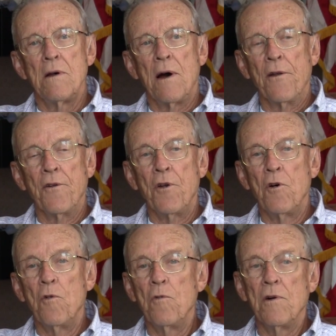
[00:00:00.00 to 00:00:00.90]
I don't
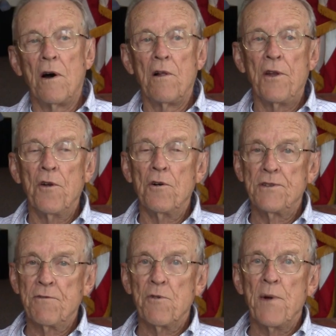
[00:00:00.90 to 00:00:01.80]
know. All I know is
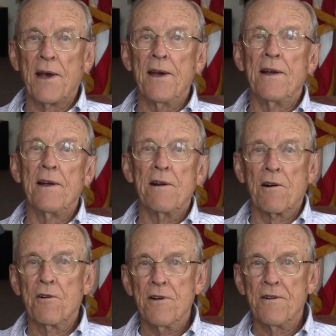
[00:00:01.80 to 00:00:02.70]
they were making
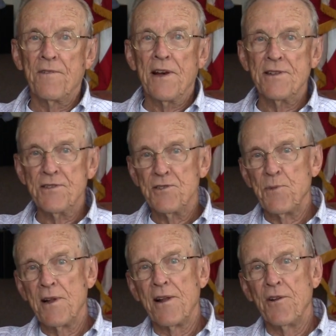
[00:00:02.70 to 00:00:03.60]
aircraft engines,
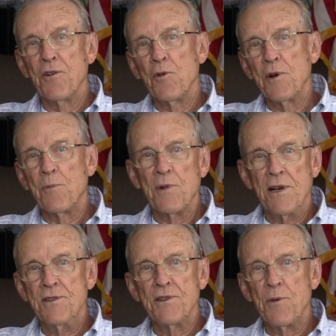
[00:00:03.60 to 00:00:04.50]
but I don't know what
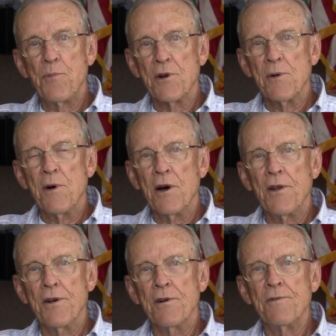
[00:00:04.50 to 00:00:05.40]
planes oh, they put them on.
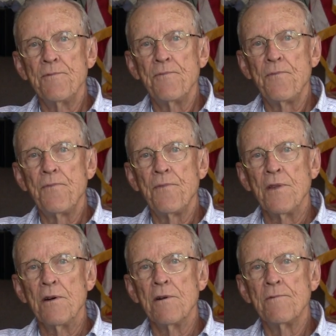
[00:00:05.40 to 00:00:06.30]
Right. No, yeah.
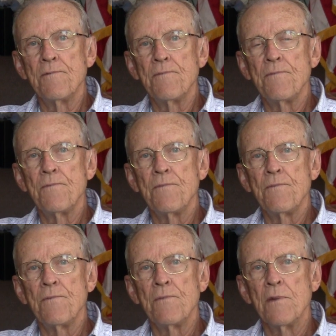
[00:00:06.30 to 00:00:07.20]
no,
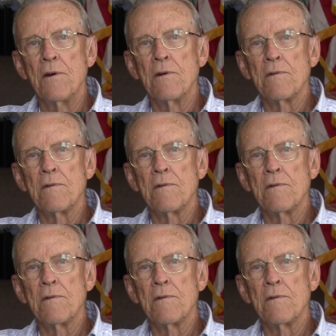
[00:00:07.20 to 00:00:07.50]
no.